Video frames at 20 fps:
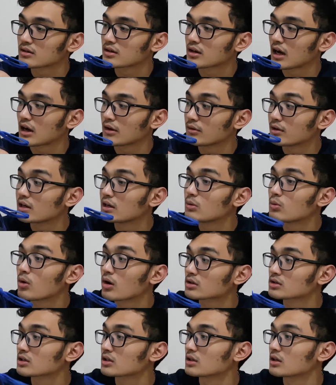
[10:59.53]
I really
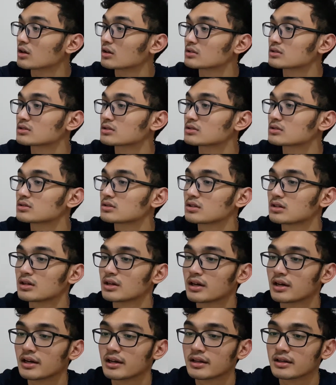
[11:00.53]
walked a lot.
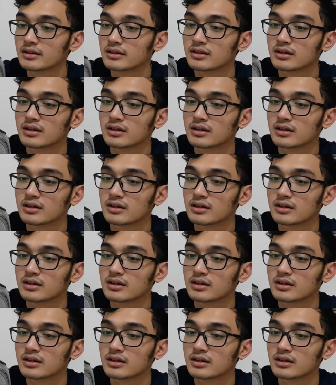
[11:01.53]
And